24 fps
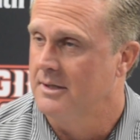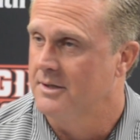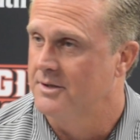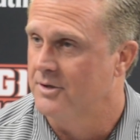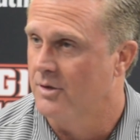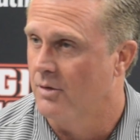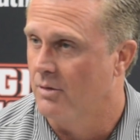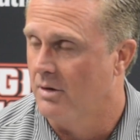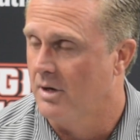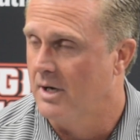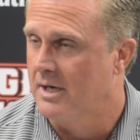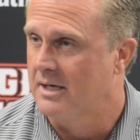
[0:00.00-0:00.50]
And
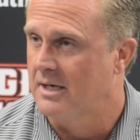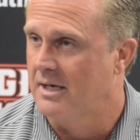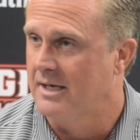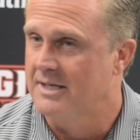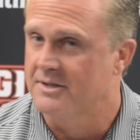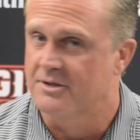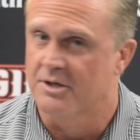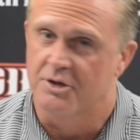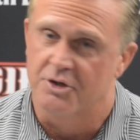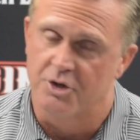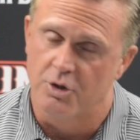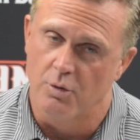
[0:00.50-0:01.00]
so
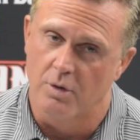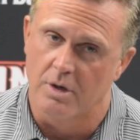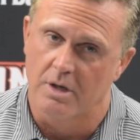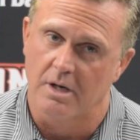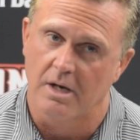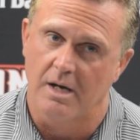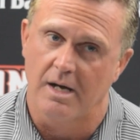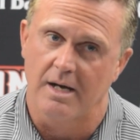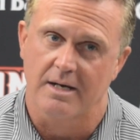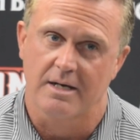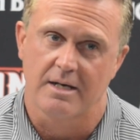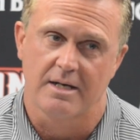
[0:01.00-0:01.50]
luckily it's a 2
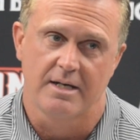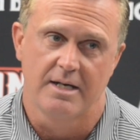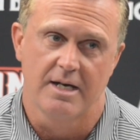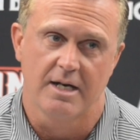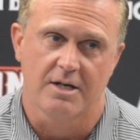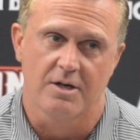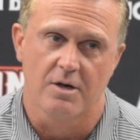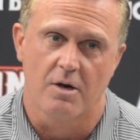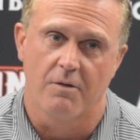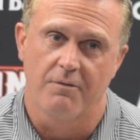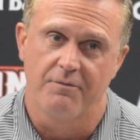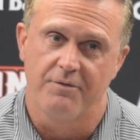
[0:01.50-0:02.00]
o'clock
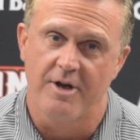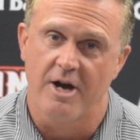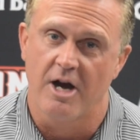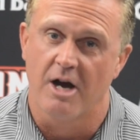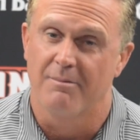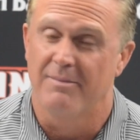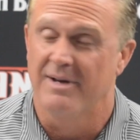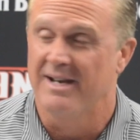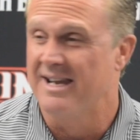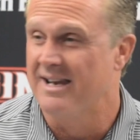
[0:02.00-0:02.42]
kickoff there.